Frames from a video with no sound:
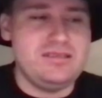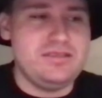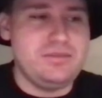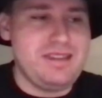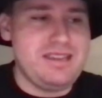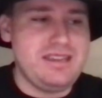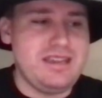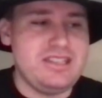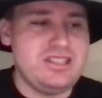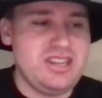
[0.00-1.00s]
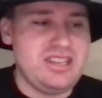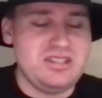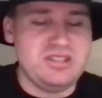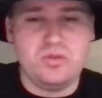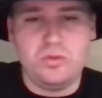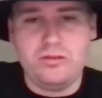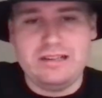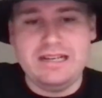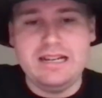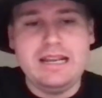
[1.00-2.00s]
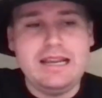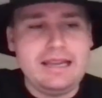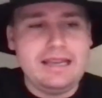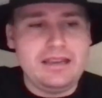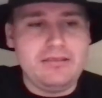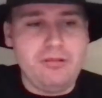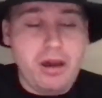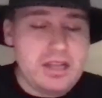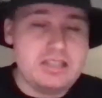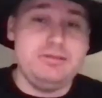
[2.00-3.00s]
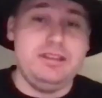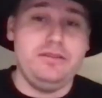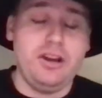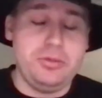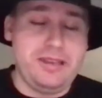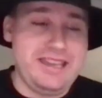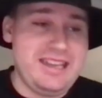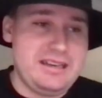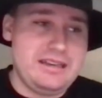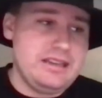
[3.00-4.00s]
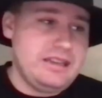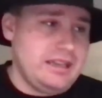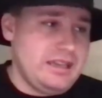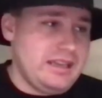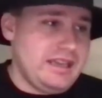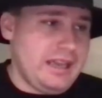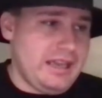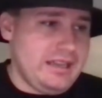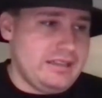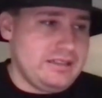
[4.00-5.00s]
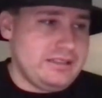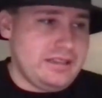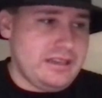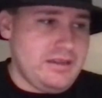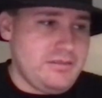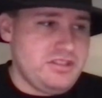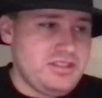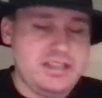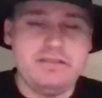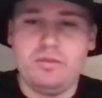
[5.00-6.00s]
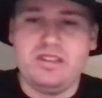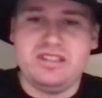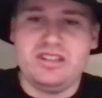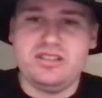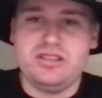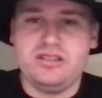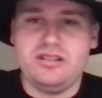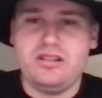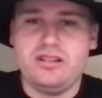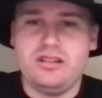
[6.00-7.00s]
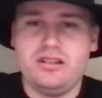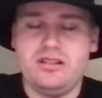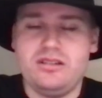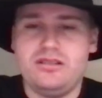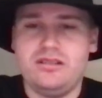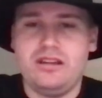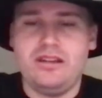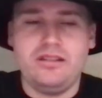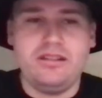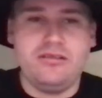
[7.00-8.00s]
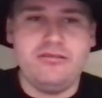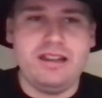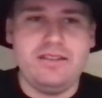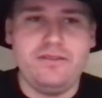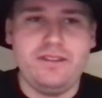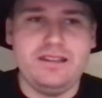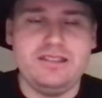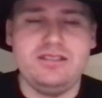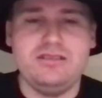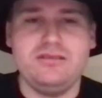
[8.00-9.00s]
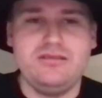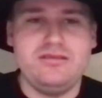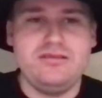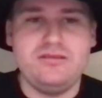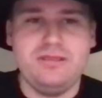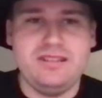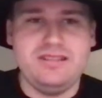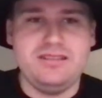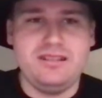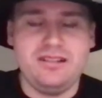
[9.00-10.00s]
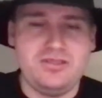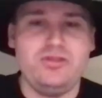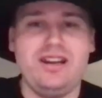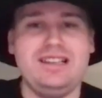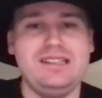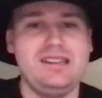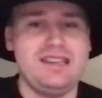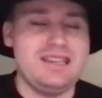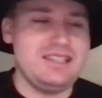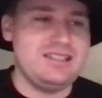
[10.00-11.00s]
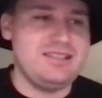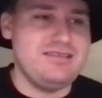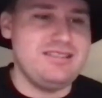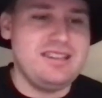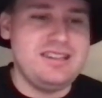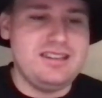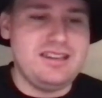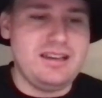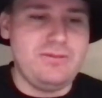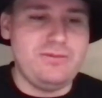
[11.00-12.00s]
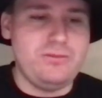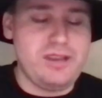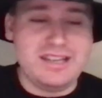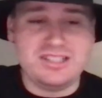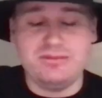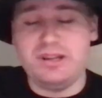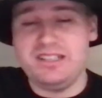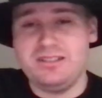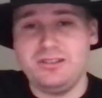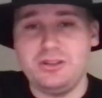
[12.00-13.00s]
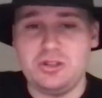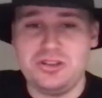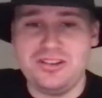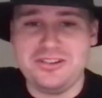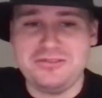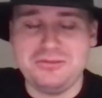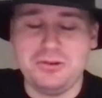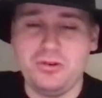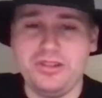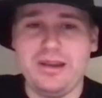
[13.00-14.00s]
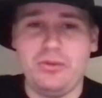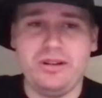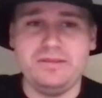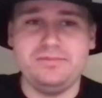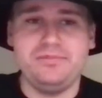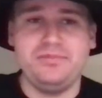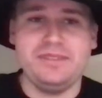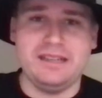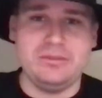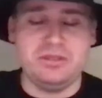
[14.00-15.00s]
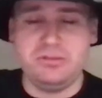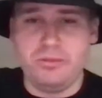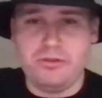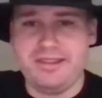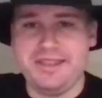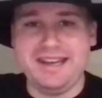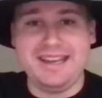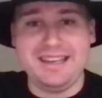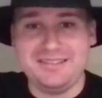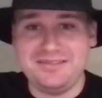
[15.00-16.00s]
To me, it shares a story. It reminds me of home again, and just gives me such a great feeling to be an Australian, I guess. We actually went into the studio to record that one, so we're bringing that out